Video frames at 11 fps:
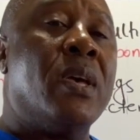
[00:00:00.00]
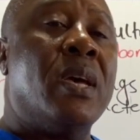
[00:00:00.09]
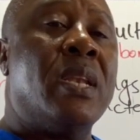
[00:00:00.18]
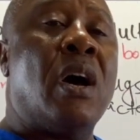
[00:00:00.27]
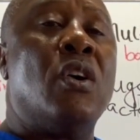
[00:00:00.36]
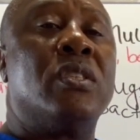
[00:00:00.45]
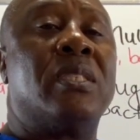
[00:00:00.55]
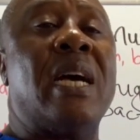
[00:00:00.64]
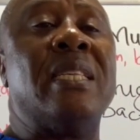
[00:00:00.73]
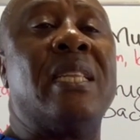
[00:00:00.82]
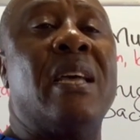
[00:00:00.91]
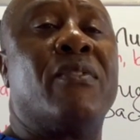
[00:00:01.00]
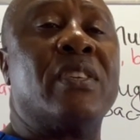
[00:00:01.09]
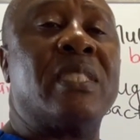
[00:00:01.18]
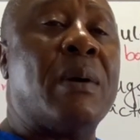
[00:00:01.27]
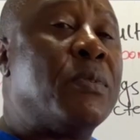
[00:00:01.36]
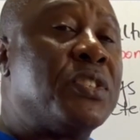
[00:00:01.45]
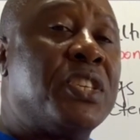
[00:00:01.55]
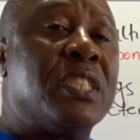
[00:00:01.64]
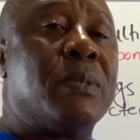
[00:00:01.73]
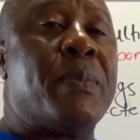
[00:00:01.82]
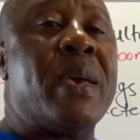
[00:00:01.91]
Now, signs like, for example,
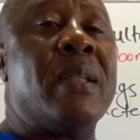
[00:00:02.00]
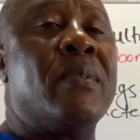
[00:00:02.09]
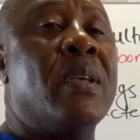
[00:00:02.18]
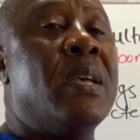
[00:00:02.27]
chest pain,